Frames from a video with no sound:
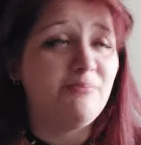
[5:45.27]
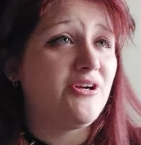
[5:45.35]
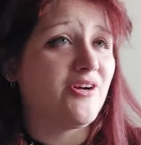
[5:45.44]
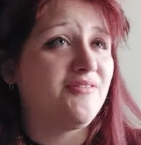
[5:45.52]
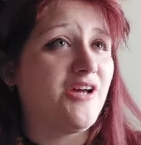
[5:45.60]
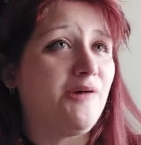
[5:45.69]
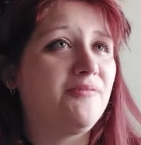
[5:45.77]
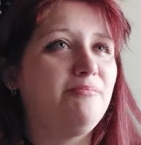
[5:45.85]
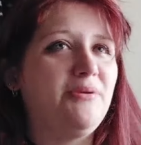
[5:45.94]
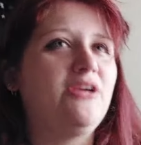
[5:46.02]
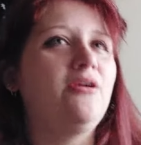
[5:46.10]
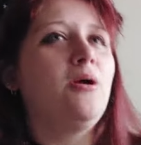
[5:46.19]
be ourselves,
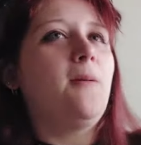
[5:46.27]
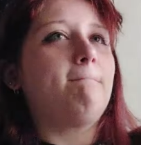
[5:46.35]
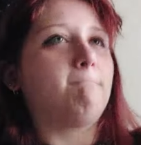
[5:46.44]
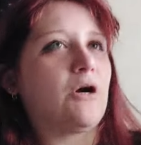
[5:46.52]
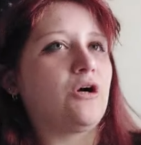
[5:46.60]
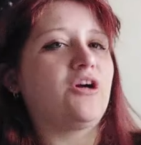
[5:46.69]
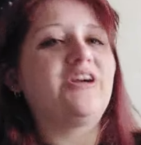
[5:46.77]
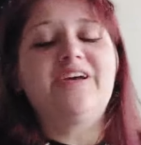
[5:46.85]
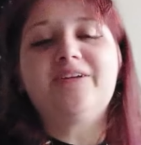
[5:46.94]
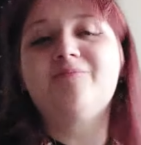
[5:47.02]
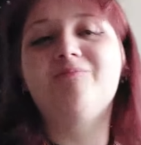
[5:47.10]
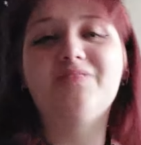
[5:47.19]
be
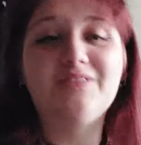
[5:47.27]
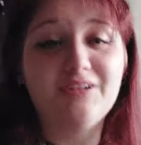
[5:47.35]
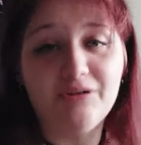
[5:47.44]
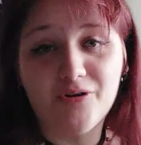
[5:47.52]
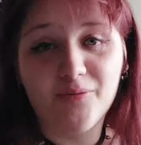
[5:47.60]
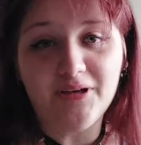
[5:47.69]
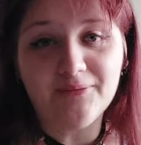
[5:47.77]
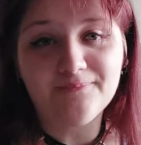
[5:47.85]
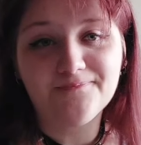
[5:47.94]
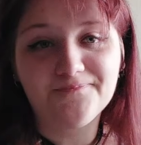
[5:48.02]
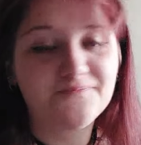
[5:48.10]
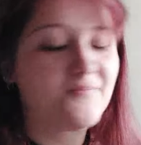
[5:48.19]
American. You know what I mean?
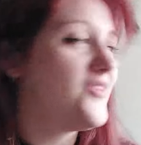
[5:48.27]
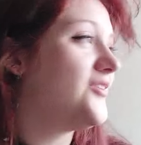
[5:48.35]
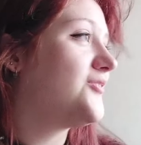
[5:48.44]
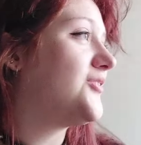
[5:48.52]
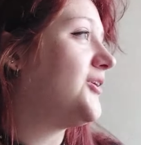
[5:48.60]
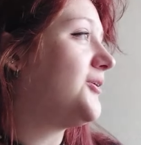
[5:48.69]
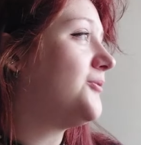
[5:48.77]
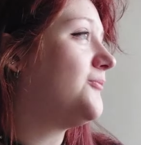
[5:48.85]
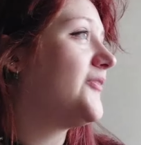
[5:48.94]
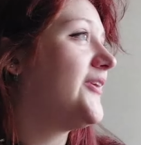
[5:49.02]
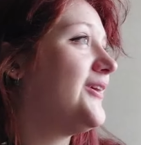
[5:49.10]
So